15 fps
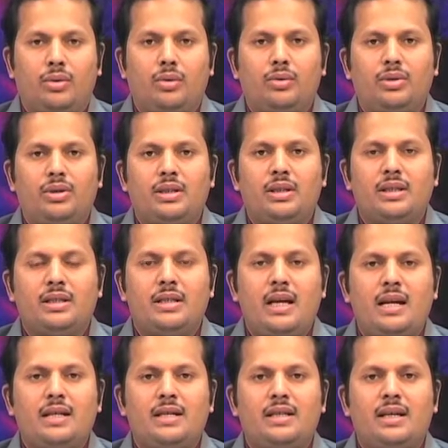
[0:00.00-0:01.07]
shows
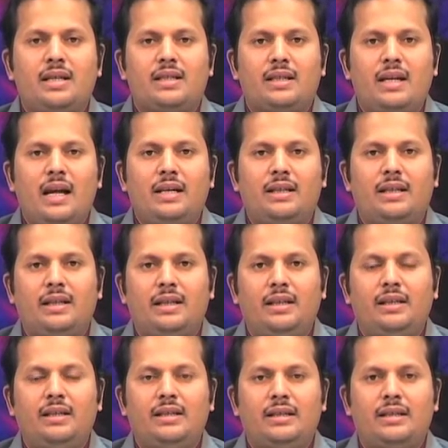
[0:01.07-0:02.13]
that
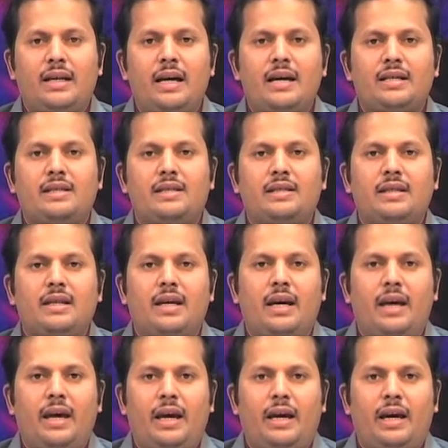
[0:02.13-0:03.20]
intentionality shares
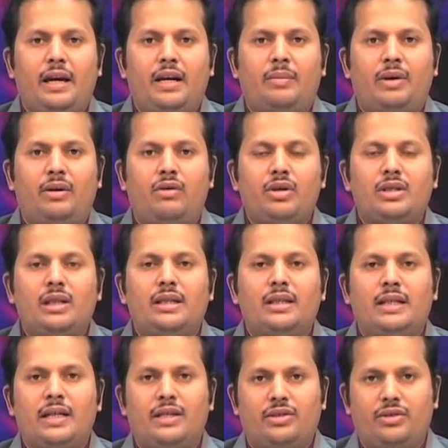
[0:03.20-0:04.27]
a kind of a causal
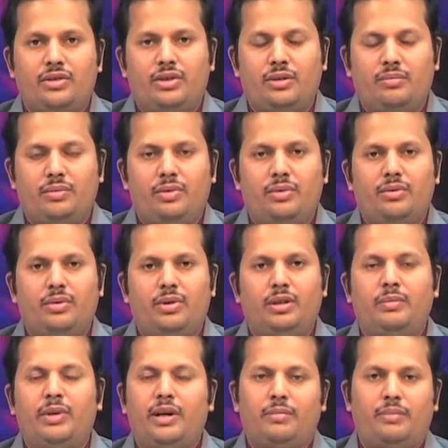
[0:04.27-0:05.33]
relationship
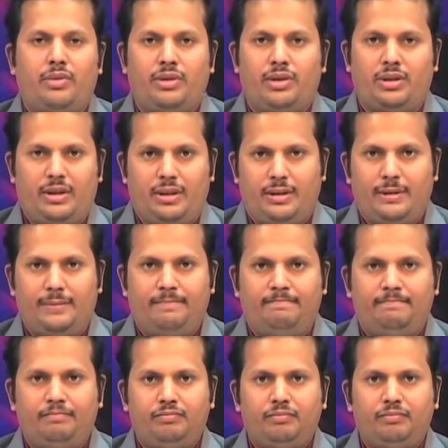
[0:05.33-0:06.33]
with brain processes.